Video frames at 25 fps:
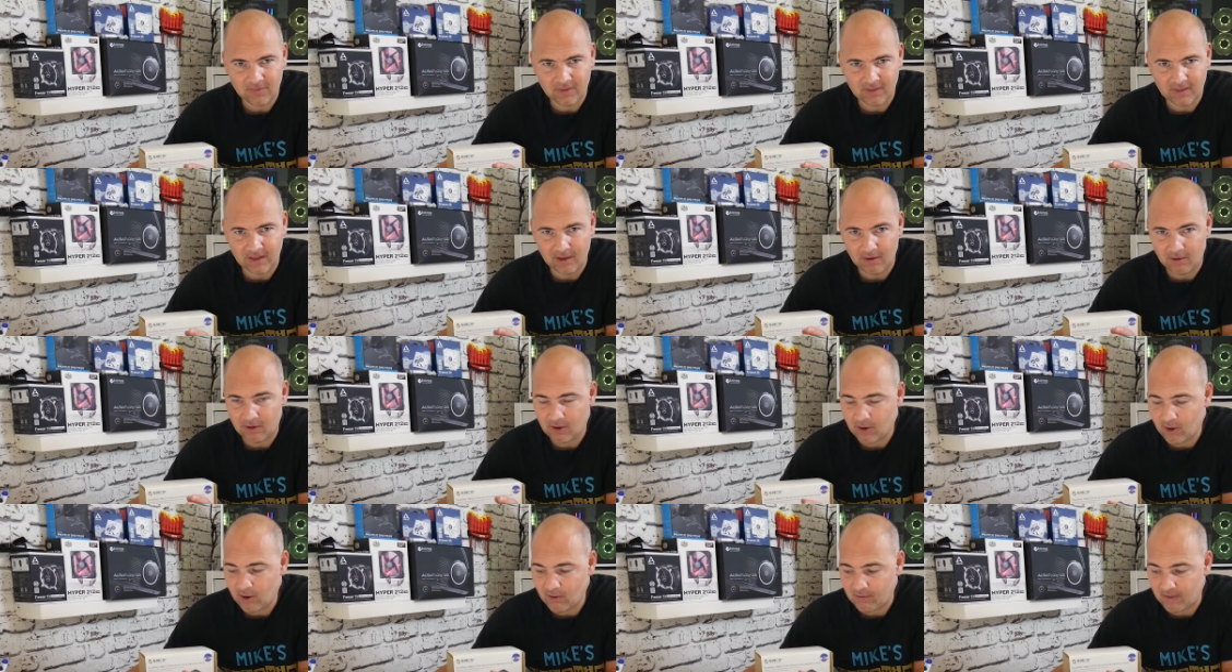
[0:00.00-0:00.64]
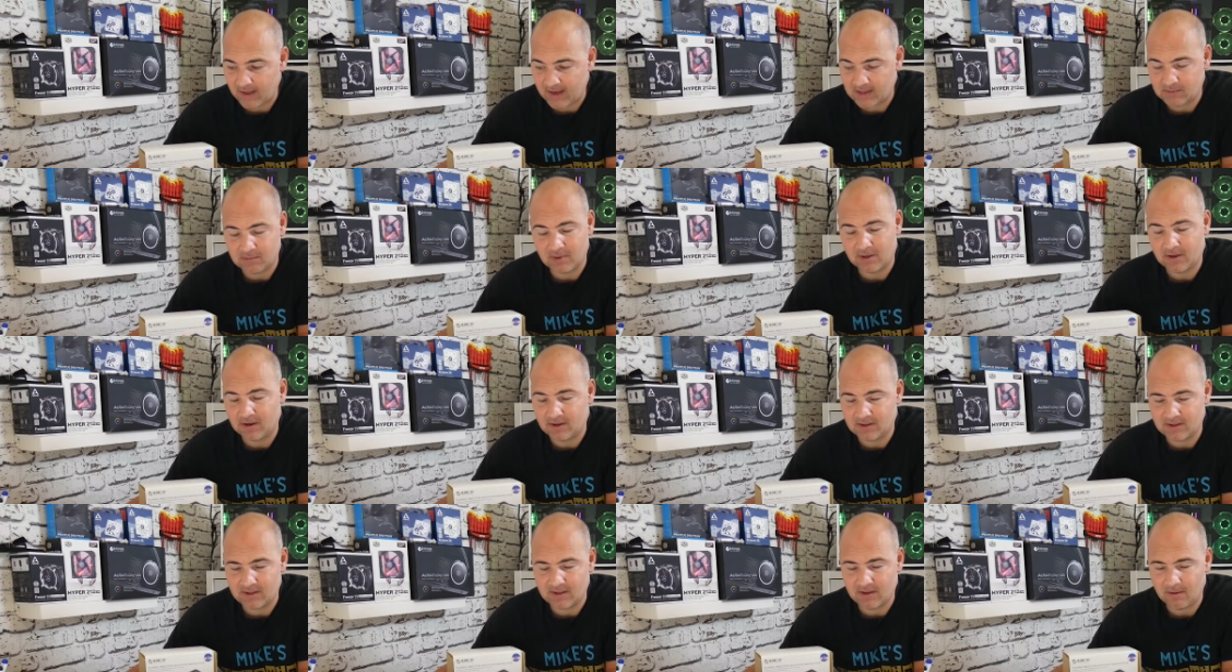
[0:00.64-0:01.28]
Now, a lot of that is
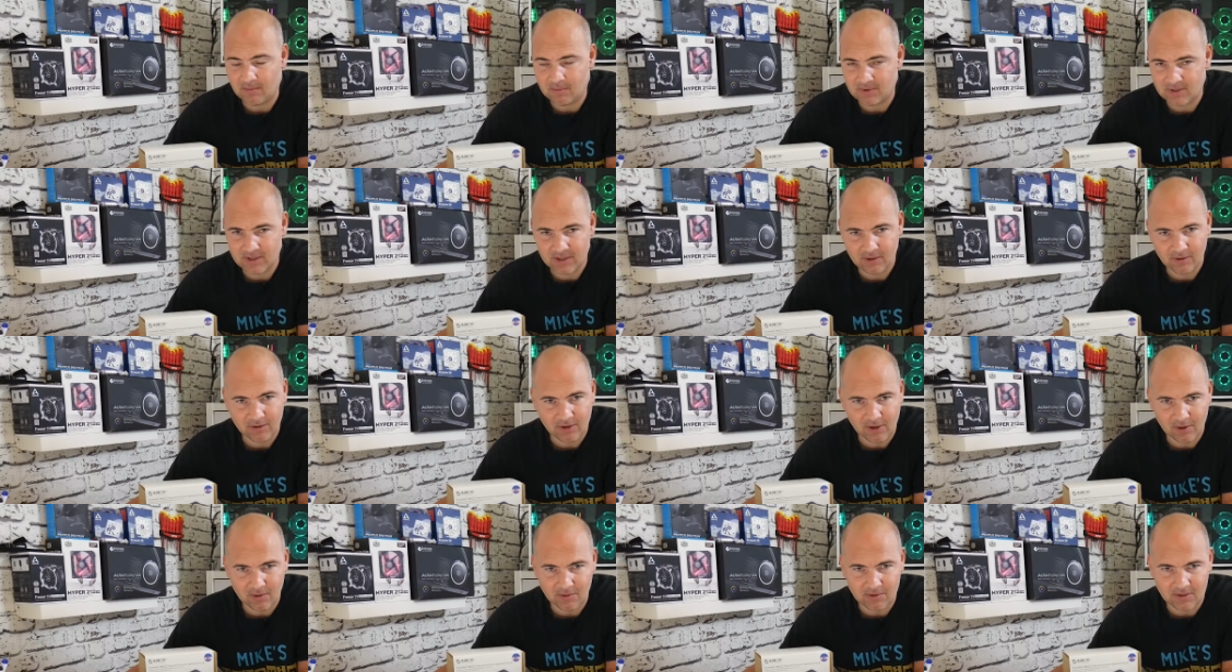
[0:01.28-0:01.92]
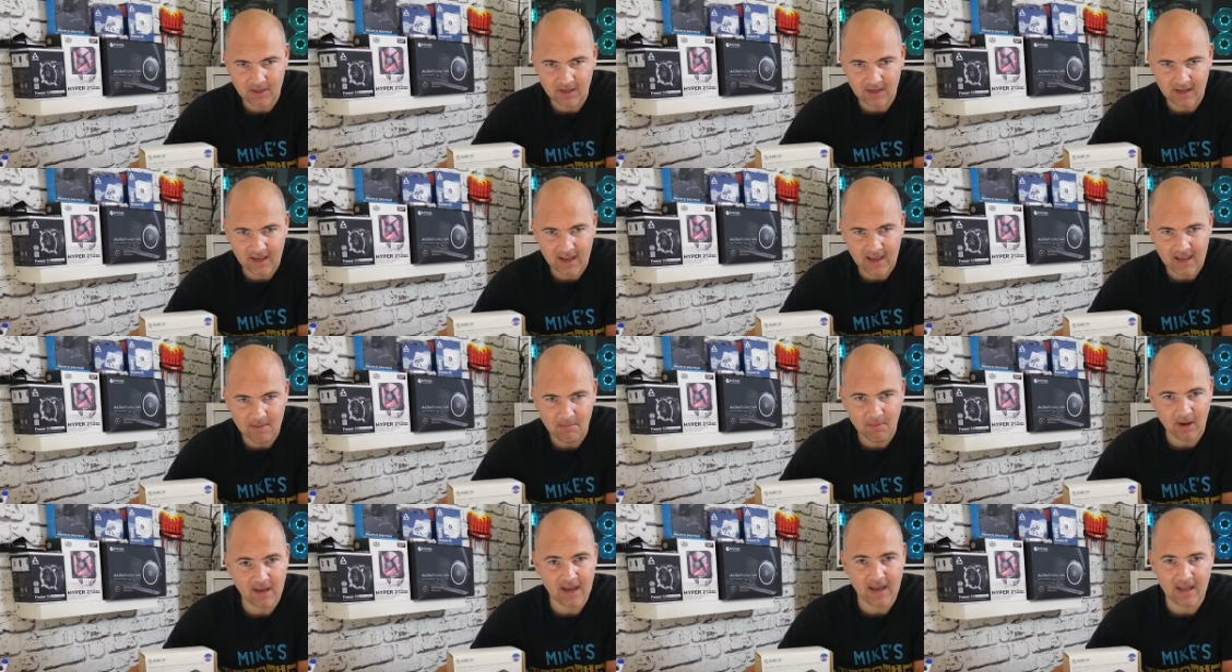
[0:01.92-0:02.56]
because I'm still using a
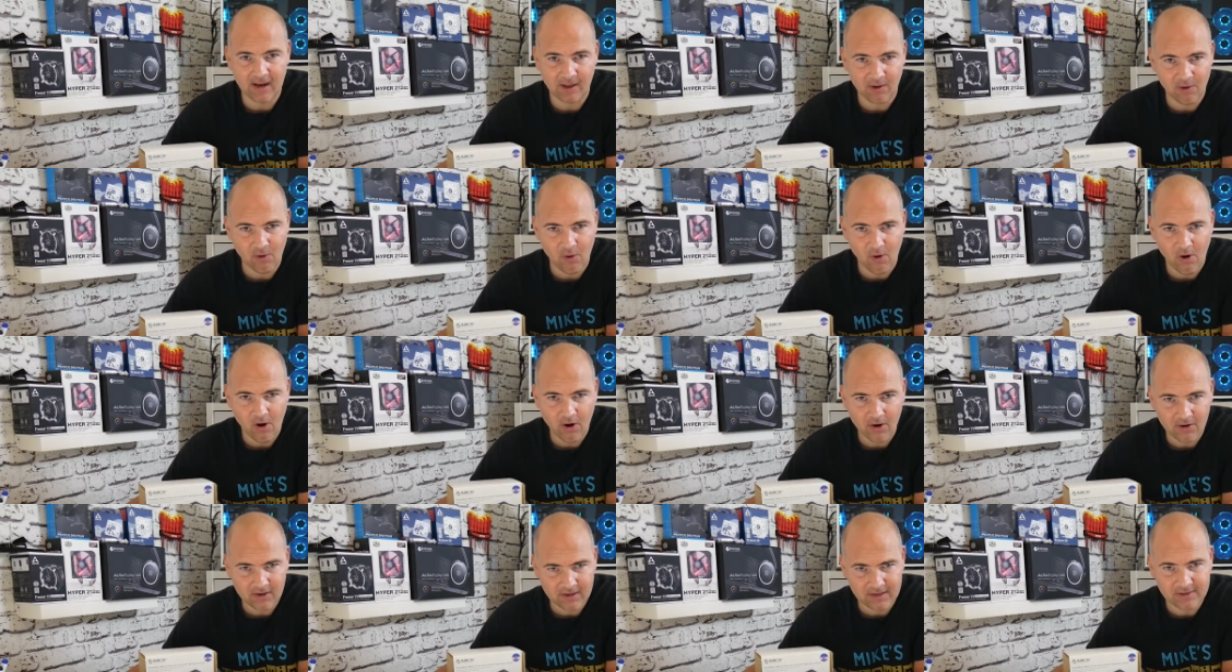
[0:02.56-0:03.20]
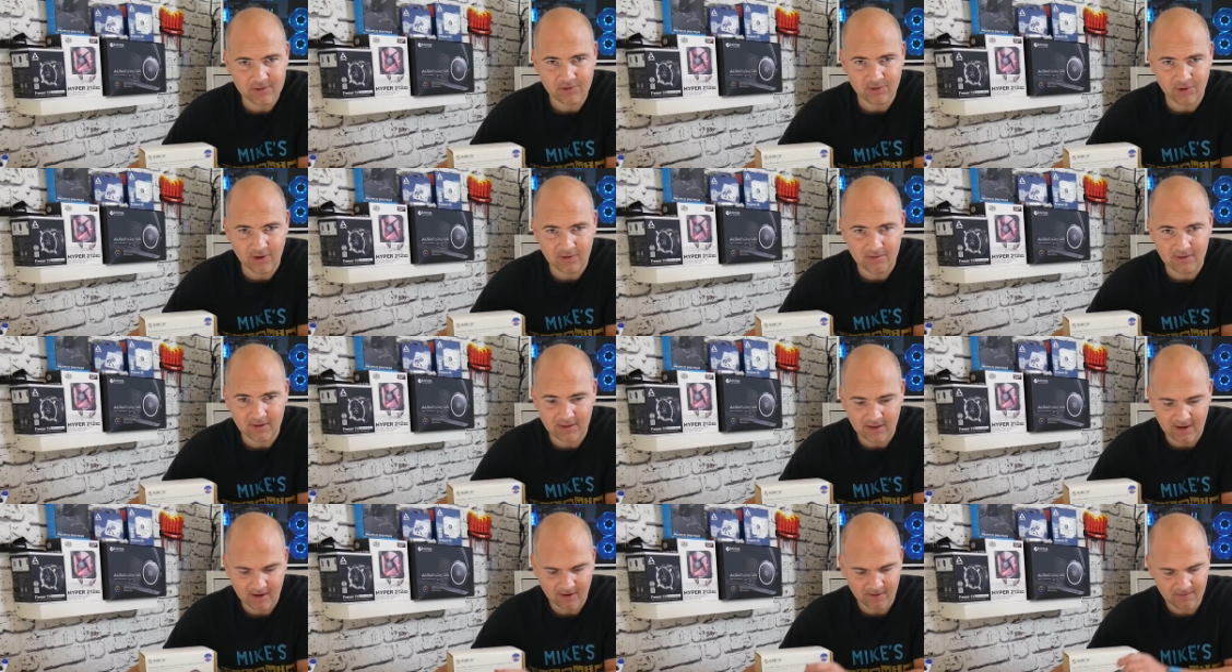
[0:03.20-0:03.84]
mechanical hard disk drive
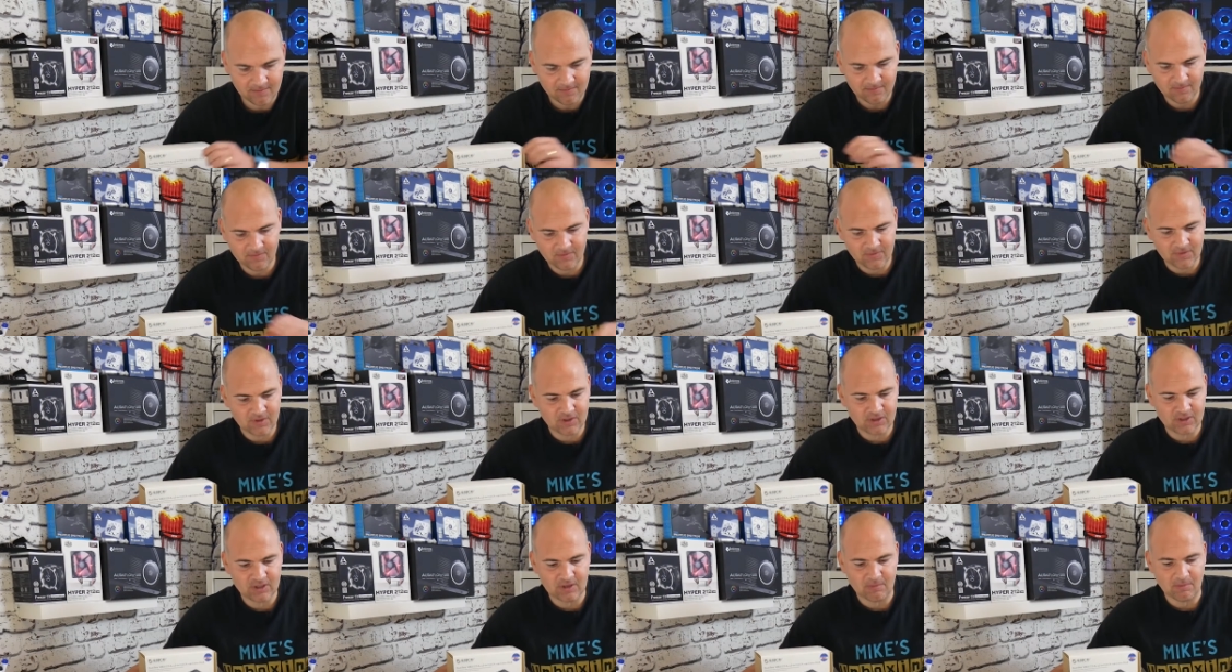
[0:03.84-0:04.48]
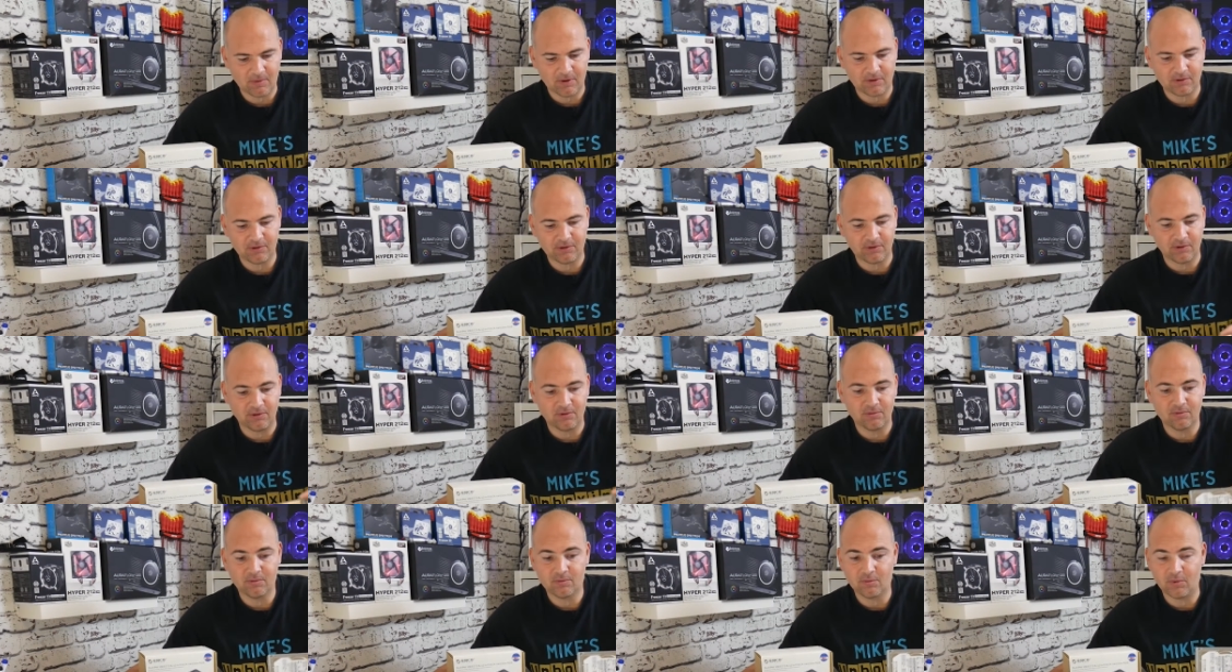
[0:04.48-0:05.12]
in there, similar
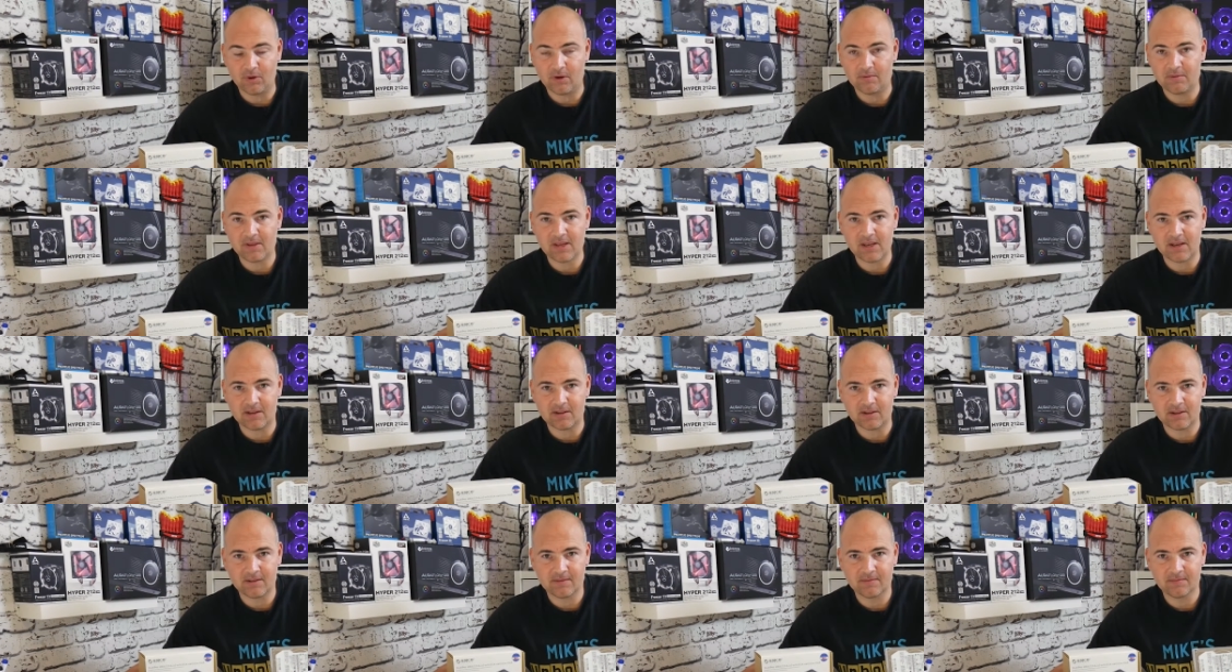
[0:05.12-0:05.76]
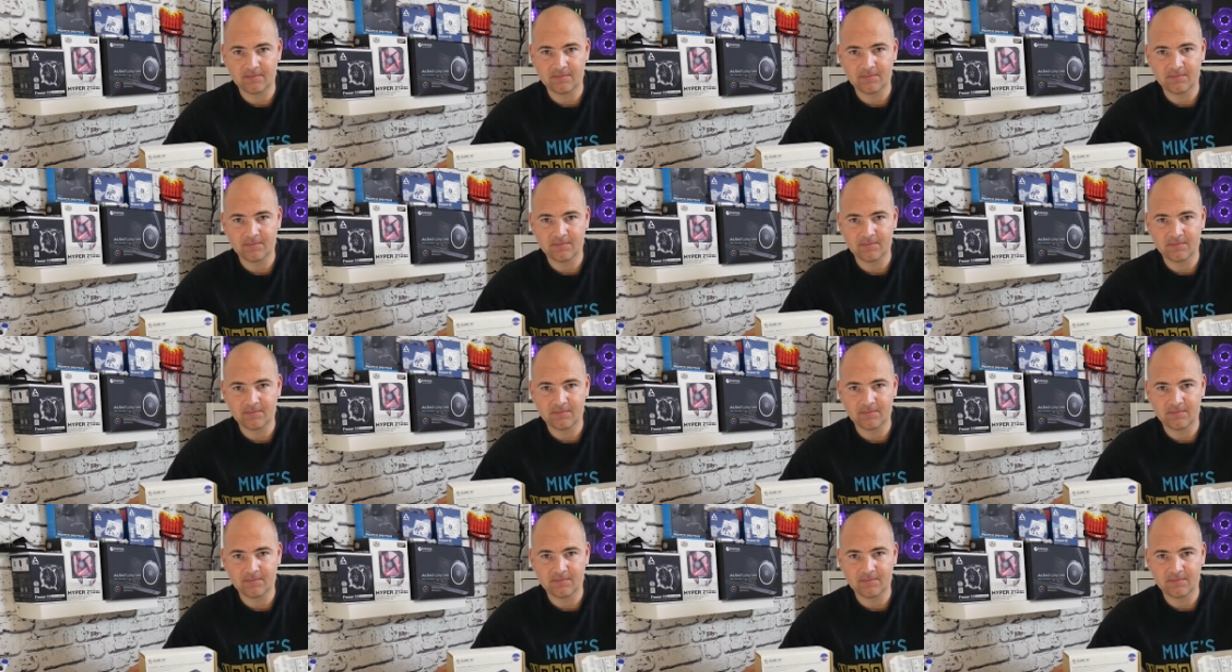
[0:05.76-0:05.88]
to one of these.